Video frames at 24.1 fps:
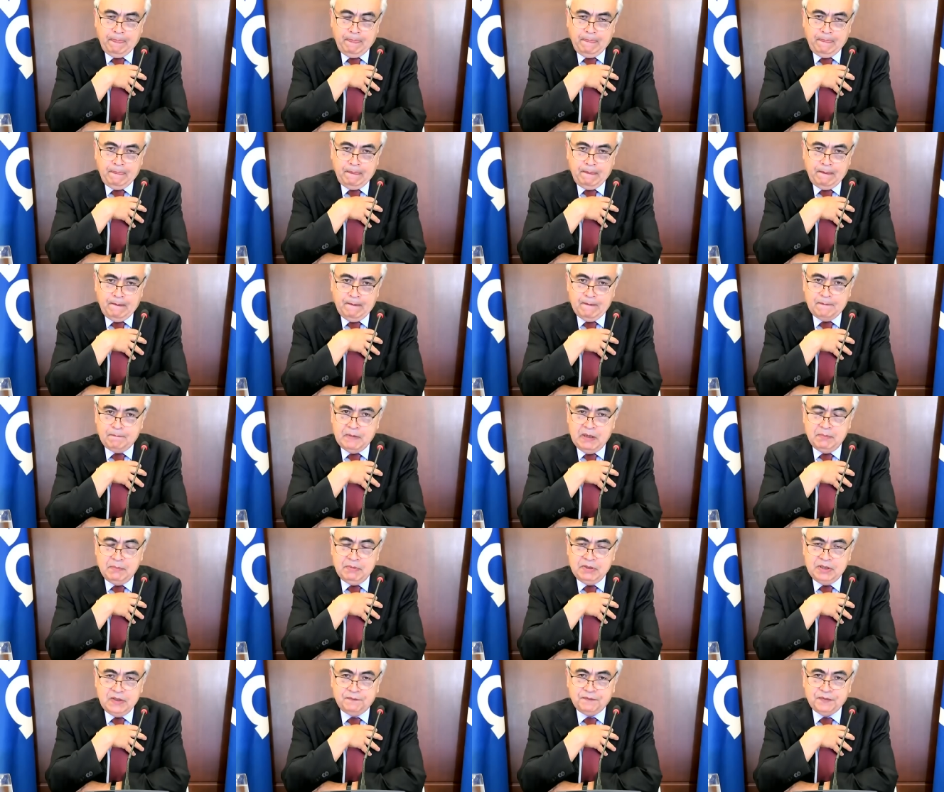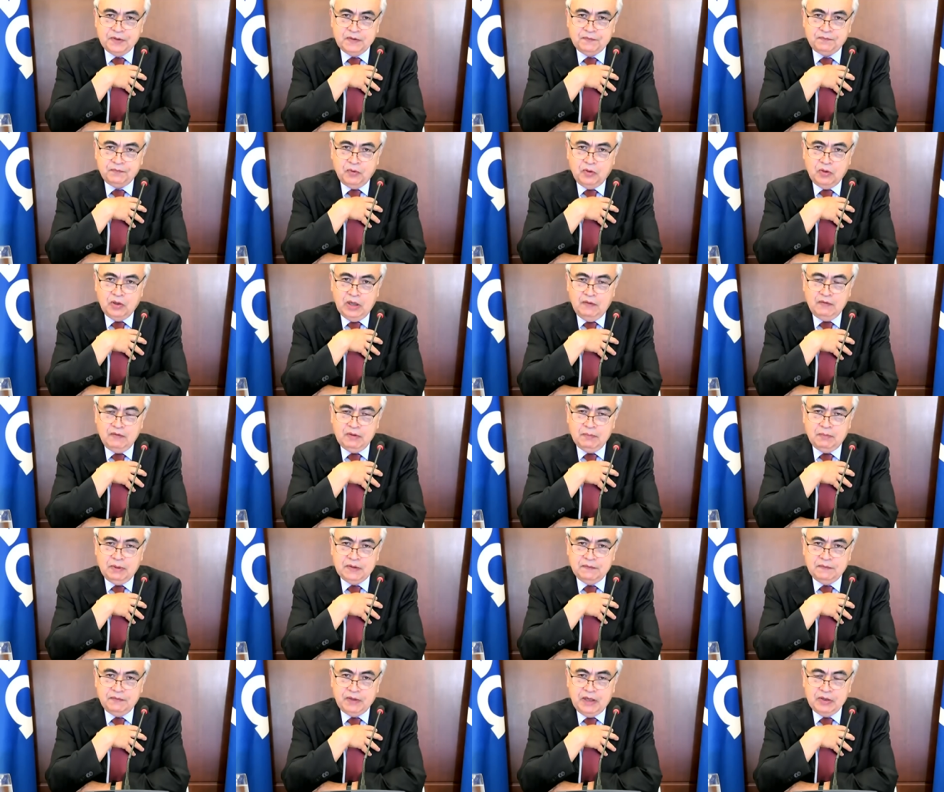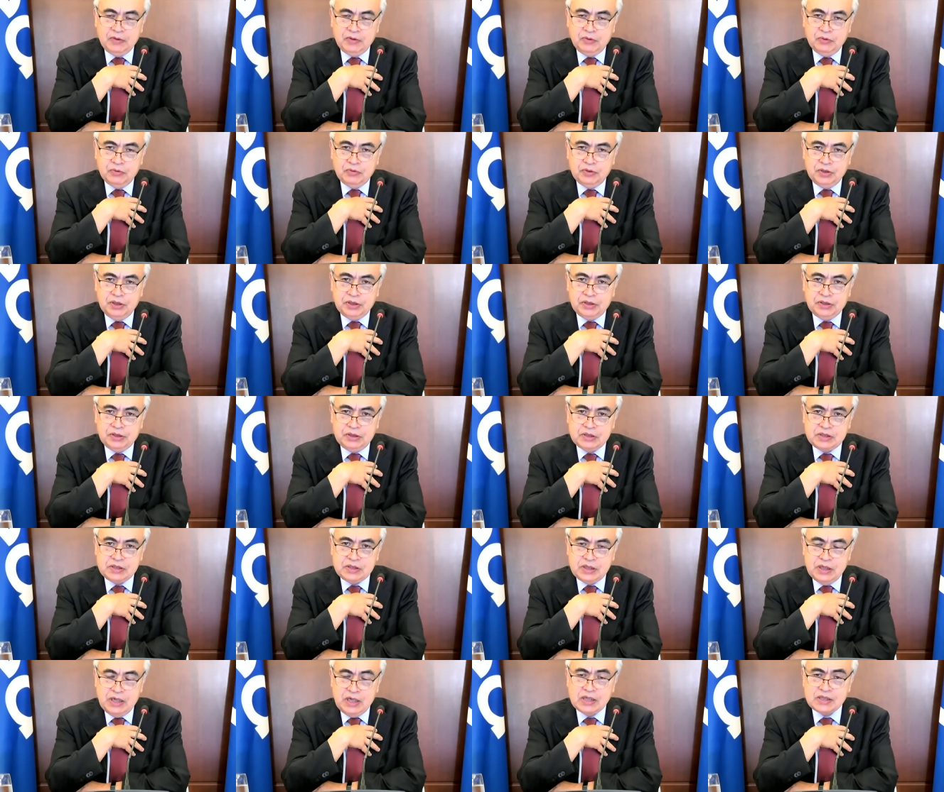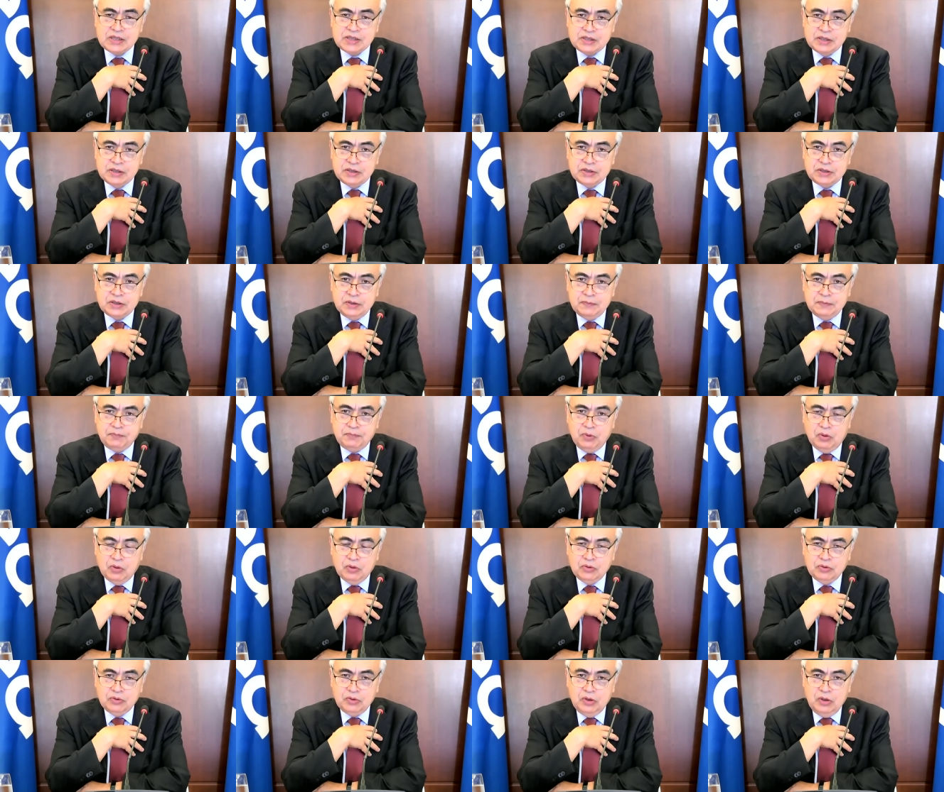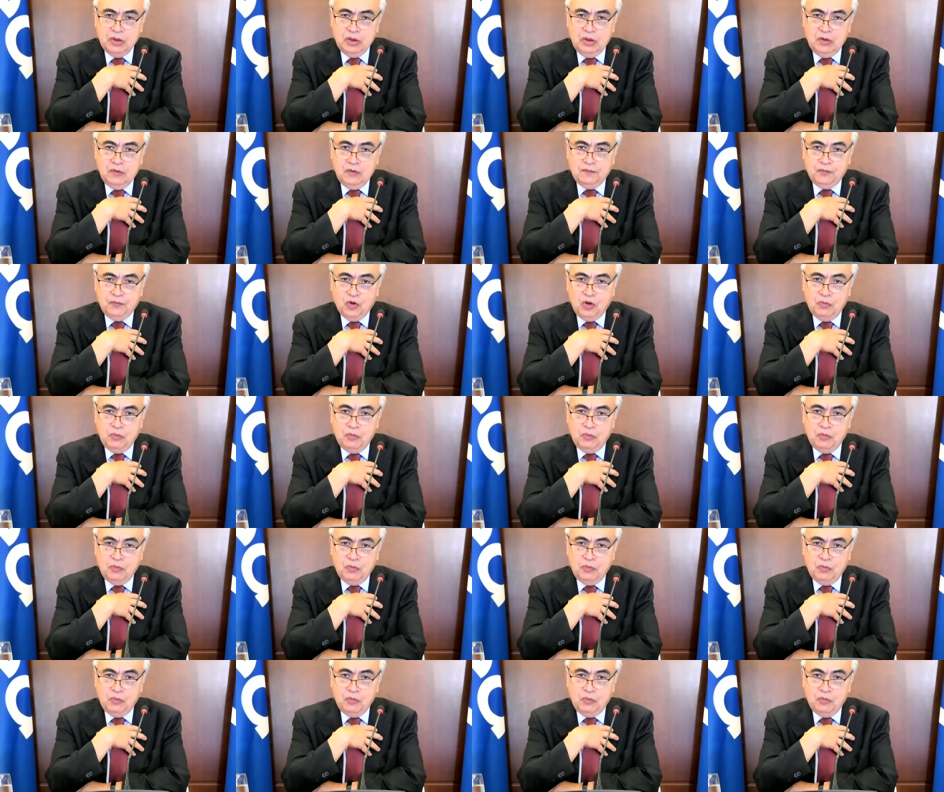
it may be different for everybody when you read this excellent report, for me,